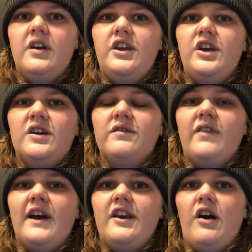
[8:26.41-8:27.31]
You can
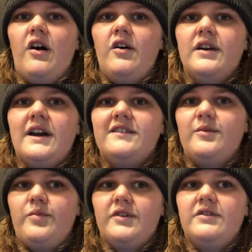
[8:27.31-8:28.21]
find all kinds
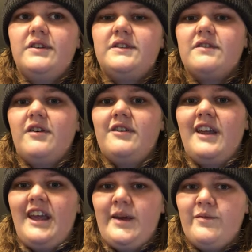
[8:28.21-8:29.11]
of booklets on
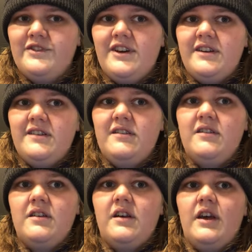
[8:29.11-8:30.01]
Amazon,
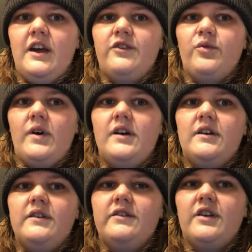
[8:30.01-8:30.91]
as well
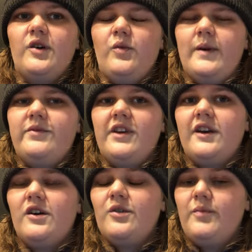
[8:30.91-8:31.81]
as a
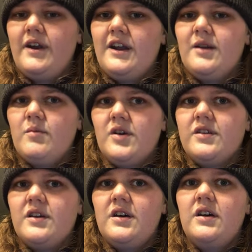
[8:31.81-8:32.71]
website called Mary and
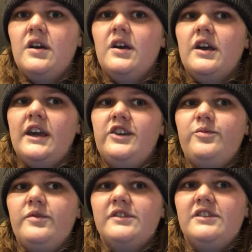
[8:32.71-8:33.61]
Martha each
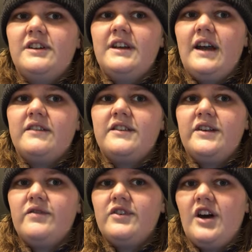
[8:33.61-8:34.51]
booklet has a
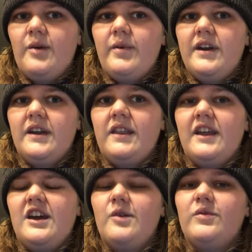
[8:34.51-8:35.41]
different topic, and they
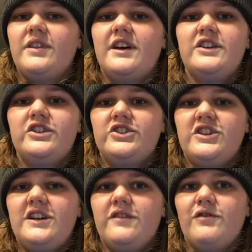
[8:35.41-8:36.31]
come with 100
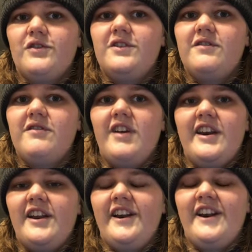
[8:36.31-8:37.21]
sheets for
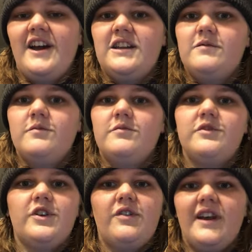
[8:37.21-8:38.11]
$9.99.
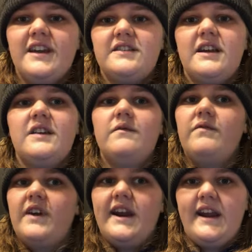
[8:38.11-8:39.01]
So, like I said,
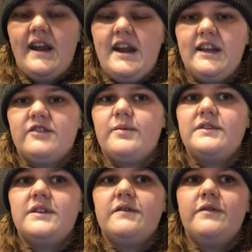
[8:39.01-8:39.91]
very
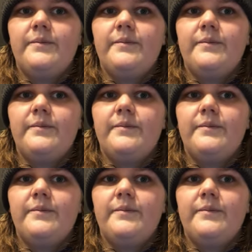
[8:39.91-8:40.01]
inexpensive.